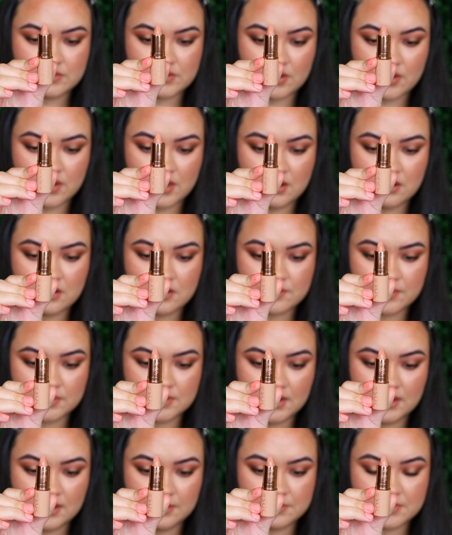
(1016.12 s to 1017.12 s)
So here's what
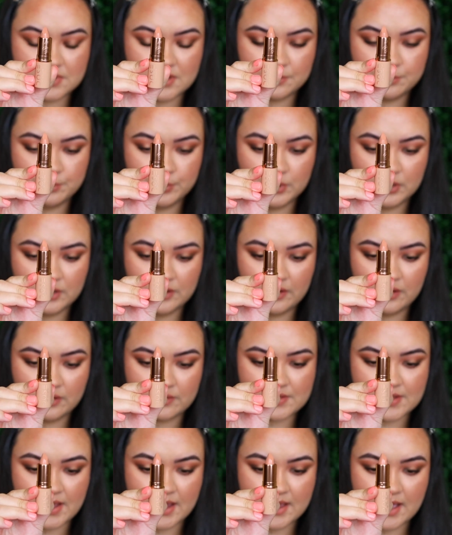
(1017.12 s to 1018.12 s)
the lipstick bullet
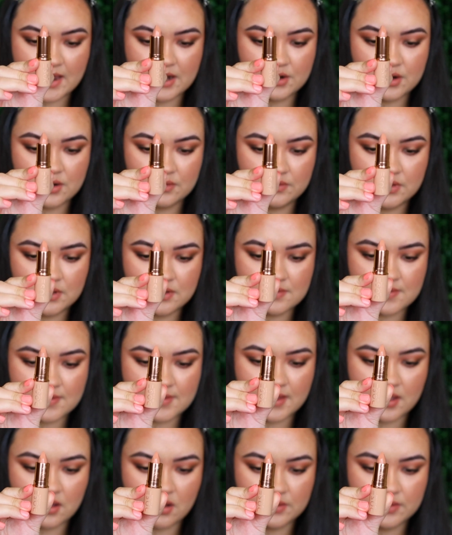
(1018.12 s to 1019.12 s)
looks like. I don't know if you can
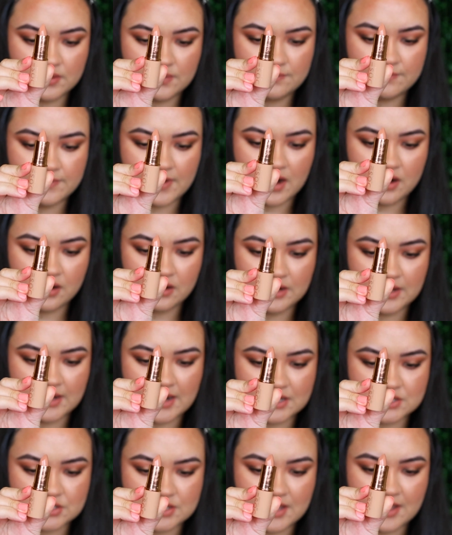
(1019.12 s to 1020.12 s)
see on the ferrule, it
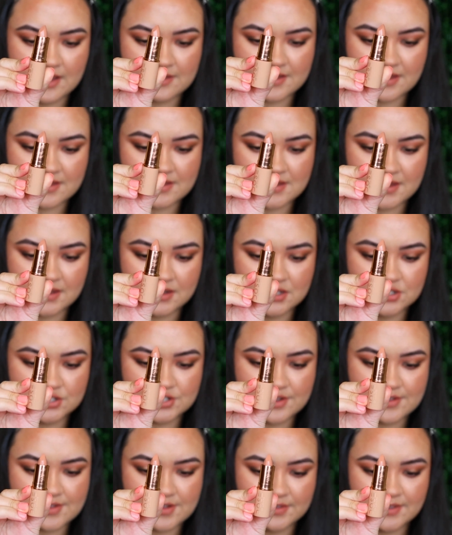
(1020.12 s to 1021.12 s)
actually has their
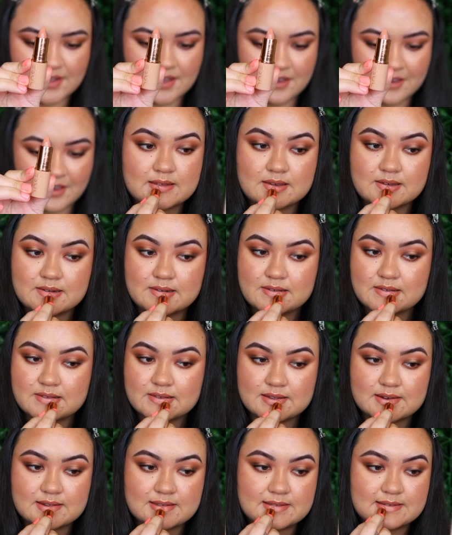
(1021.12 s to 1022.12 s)
signatures on there. So I'm
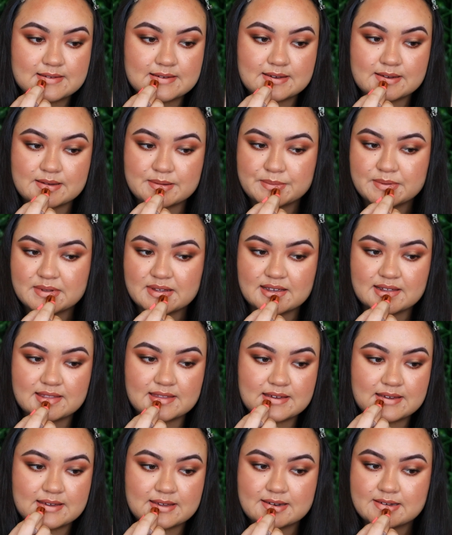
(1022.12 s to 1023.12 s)
just going to start applying
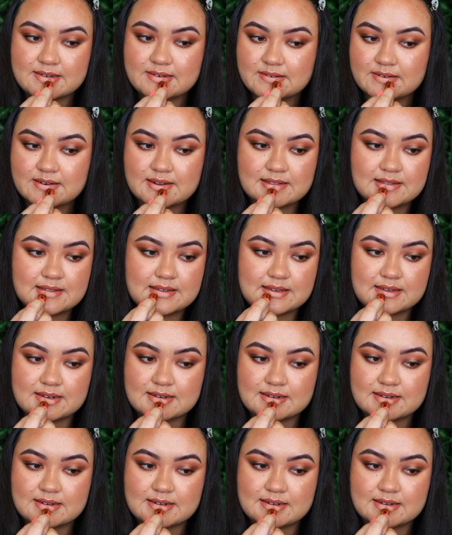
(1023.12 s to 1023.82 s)
that directly